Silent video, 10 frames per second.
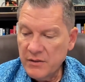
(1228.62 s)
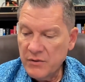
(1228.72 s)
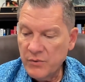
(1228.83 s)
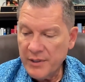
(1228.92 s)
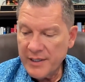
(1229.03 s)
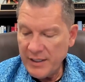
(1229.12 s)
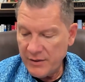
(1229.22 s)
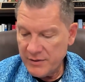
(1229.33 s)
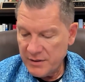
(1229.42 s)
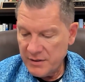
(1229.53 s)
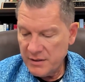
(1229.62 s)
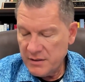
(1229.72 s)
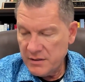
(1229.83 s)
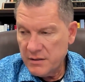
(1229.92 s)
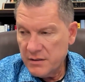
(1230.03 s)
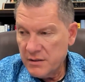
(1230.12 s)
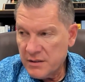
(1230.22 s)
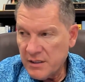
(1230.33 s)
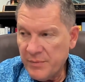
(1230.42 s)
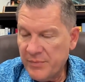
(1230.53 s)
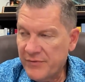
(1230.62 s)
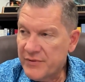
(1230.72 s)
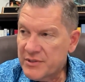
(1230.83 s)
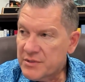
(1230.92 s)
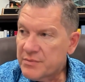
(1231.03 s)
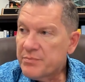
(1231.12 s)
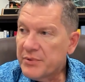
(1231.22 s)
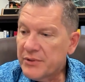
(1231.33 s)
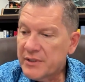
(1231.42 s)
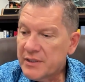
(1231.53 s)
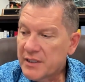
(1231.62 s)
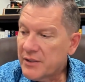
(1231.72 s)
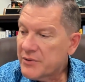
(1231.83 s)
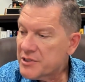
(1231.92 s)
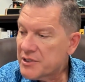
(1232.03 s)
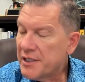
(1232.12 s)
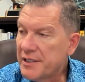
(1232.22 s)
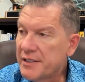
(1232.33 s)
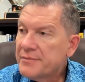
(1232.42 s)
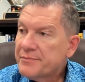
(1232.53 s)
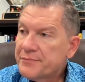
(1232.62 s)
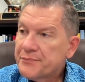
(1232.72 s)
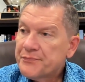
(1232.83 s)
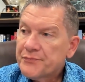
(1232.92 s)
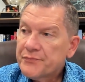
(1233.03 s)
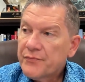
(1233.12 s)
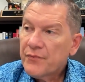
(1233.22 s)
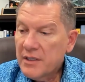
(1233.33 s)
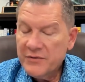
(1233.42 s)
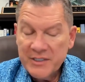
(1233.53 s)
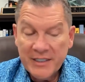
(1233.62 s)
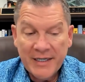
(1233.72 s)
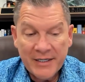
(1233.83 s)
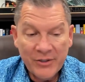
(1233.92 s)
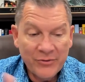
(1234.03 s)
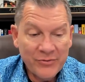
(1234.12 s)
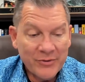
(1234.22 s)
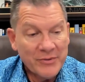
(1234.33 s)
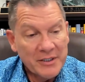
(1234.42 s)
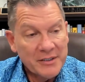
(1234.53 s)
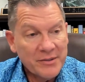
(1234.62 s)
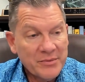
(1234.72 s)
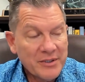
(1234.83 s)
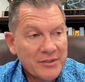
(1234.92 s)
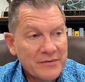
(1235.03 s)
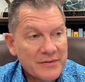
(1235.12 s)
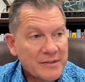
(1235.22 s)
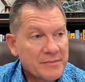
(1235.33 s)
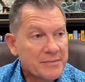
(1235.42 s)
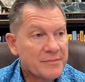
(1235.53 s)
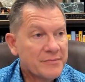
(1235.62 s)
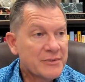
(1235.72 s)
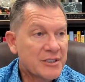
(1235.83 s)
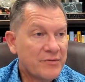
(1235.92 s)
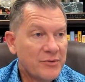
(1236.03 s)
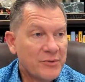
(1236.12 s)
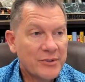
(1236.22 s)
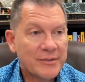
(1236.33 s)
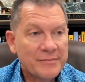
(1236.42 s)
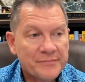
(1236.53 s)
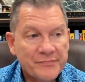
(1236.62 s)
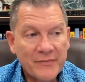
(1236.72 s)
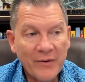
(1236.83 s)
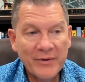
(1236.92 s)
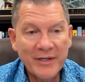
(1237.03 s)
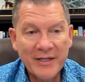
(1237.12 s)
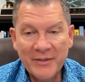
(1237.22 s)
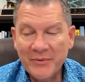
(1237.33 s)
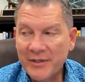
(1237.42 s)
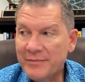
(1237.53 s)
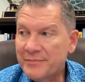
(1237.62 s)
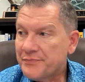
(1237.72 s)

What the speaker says: to work out at the top of this building that I was staying in. You obviously can't go for a run in the middle of a civil war. That wouldn't end well.